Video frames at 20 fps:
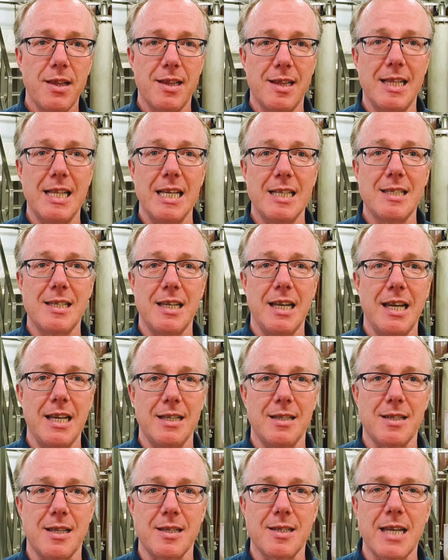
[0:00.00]
this
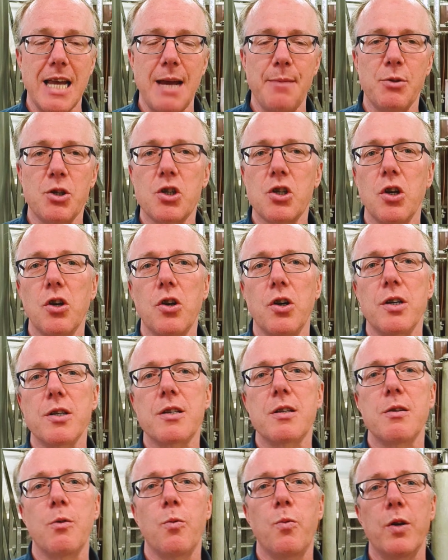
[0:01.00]
is the same
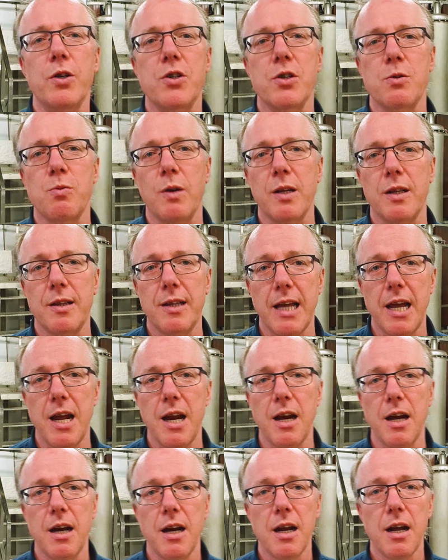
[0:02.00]
sugars, which is what
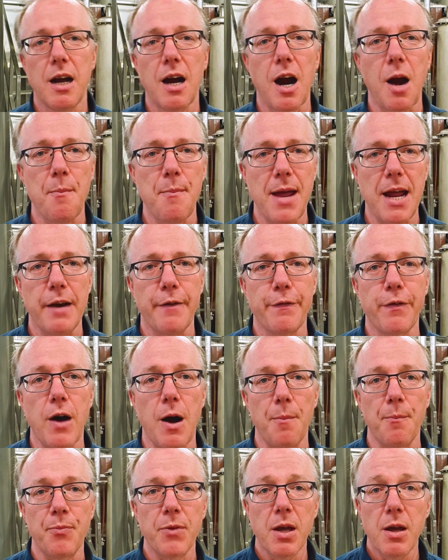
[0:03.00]
they are made
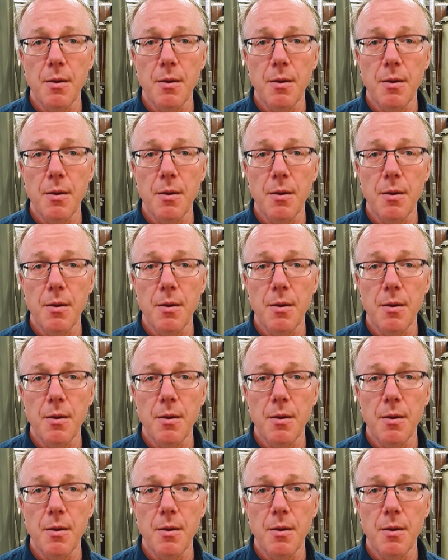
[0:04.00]
from.